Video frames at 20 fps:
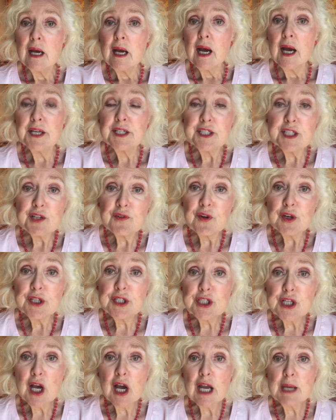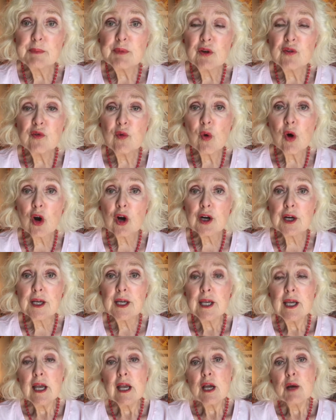a different type of
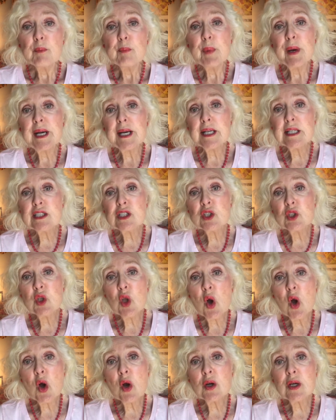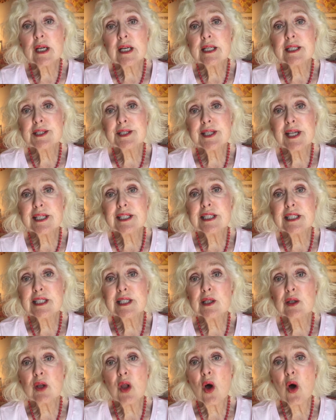work, but as long as they
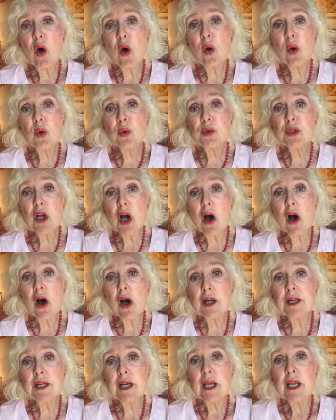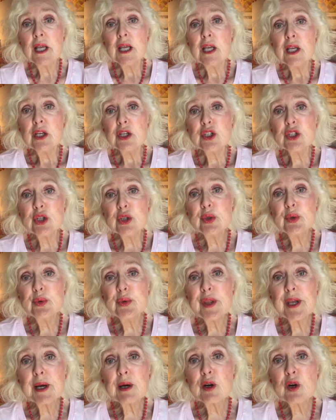still hold on to
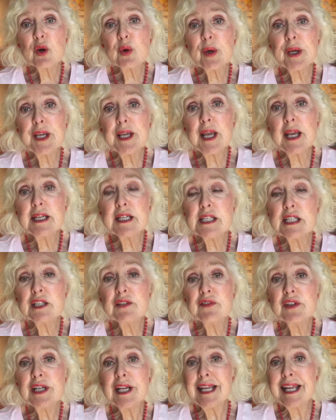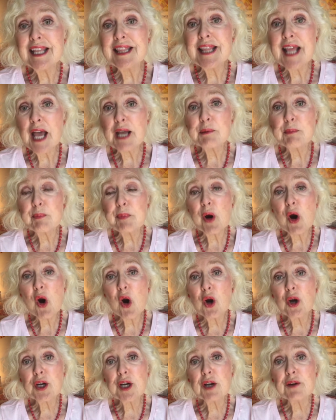their creativity and that
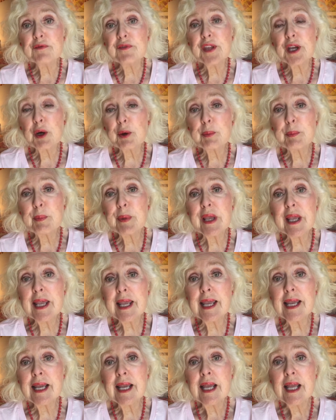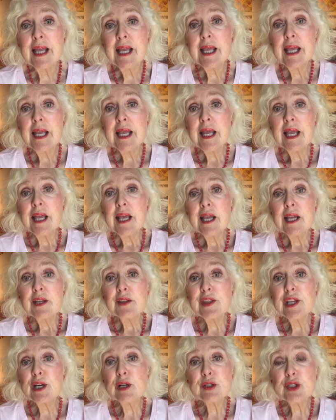part of their being,
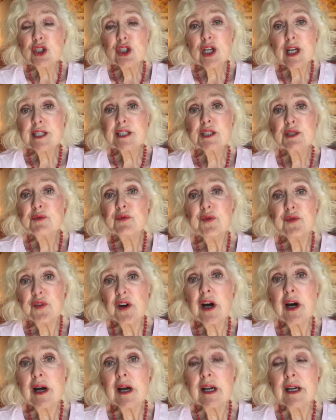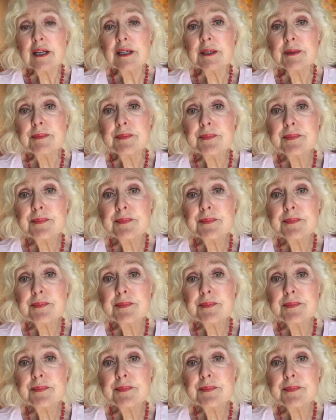they're just fine.